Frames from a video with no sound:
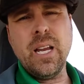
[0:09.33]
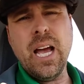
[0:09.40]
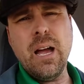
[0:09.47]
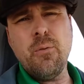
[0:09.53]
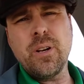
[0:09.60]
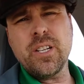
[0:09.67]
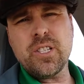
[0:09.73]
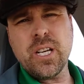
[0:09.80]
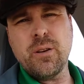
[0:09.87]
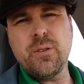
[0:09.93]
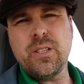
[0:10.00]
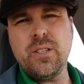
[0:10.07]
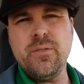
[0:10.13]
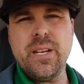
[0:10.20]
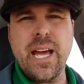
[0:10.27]
I want to share
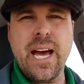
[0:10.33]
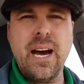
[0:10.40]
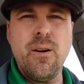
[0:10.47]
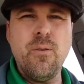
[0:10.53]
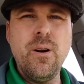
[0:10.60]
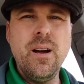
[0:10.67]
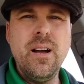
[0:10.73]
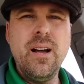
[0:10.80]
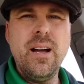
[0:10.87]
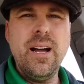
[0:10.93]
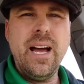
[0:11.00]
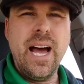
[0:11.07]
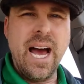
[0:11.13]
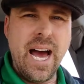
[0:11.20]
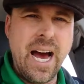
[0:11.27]
with you now
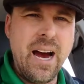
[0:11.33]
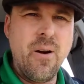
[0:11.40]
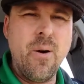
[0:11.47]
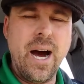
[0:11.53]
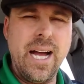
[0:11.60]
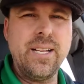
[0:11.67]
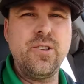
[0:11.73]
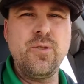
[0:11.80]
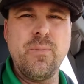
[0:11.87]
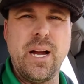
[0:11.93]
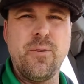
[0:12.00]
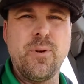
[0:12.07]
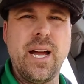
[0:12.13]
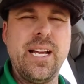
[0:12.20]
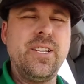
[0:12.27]
how I do
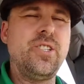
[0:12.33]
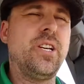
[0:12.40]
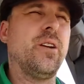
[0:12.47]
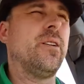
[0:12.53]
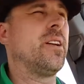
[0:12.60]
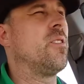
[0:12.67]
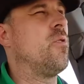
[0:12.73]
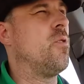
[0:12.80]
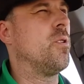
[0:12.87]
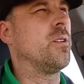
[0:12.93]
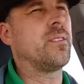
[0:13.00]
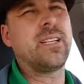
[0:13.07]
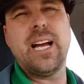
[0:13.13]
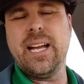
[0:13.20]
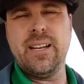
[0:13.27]
my ride sharing,
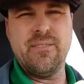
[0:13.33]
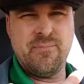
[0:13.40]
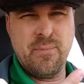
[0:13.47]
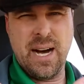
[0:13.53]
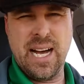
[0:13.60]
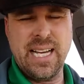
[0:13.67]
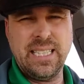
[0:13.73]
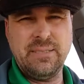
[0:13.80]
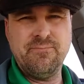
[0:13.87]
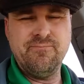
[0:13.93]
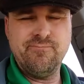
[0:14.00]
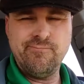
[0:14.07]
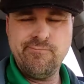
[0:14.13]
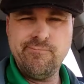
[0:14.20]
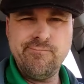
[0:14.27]
or kind of my
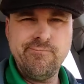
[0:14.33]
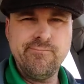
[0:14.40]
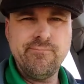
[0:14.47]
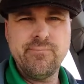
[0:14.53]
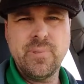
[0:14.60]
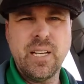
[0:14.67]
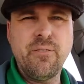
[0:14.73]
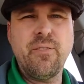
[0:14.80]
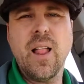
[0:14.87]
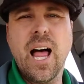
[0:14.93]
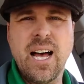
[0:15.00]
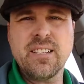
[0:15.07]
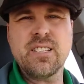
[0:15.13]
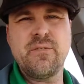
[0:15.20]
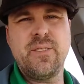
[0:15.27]

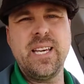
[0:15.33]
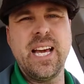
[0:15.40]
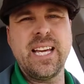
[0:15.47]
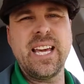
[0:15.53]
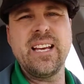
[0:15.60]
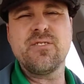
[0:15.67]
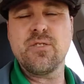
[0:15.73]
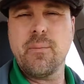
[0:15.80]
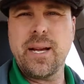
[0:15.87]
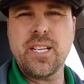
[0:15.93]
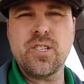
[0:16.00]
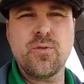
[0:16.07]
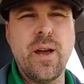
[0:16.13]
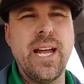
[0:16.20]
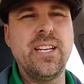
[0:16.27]
philosophy, I guess, or my
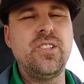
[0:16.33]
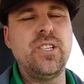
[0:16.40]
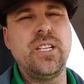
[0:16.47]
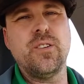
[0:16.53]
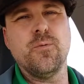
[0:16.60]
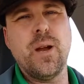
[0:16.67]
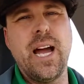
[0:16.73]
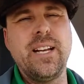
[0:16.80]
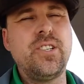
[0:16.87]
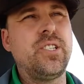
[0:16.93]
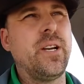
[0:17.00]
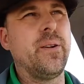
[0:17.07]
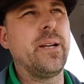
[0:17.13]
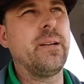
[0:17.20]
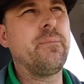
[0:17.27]
strategy to ride
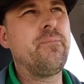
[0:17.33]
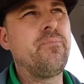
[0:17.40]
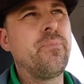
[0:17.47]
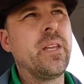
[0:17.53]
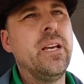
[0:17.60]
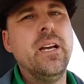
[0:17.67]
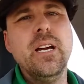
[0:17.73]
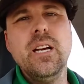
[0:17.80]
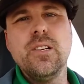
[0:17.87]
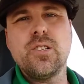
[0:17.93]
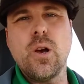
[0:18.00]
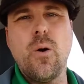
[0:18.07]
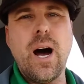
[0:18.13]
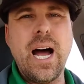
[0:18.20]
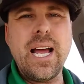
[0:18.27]
sharing.
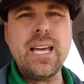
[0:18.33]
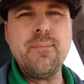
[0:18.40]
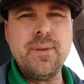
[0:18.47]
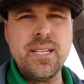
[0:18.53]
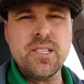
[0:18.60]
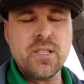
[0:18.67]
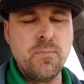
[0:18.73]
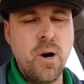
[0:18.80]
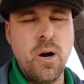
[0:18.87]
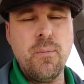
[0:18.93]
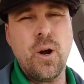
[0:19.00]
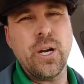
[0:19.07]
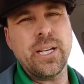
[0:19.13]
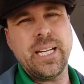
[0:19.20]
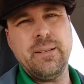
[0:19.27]
So I am in a small
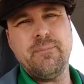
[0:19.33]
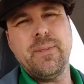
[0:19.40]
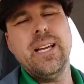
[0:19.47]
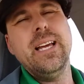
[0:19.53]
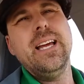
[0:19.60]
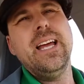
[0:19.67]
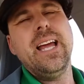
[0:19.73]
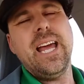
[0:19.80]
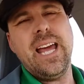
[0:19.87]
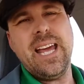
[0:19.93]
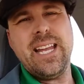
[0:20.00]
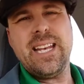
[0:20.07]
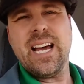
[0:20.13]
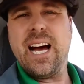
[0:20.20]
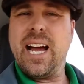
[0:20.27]
market
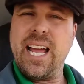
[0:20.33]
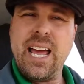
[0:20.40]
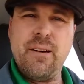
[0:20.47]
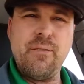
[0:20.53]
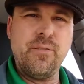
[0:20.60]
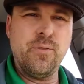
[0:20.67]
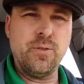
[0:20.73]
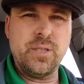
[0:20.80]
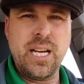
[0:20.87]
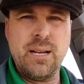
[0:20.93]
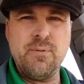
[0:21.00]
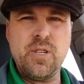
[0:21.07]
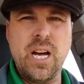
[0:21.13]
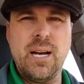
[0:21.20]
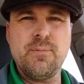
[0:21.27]
and I have a
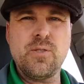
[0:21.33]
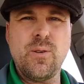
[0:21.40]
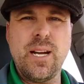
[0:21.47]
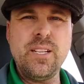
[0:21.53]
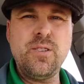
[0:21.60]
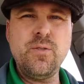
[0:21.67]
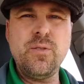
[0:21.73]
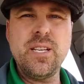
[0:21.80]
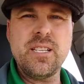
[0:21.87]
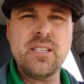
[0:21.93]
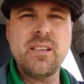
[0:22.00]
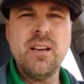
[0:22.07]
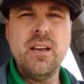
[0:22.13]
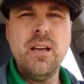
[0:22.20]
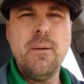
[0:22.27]
full-time job, so I do
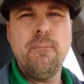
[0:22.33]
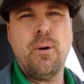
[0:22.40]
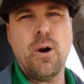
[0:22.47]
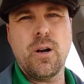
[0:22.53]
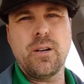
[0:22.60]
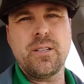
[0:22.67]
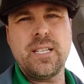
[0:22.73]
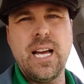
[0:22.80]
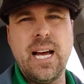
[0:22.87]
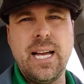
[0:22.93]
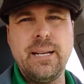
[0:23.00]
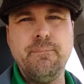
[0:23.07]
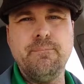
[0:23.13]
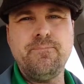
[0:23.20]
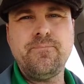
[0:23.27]
this part-time.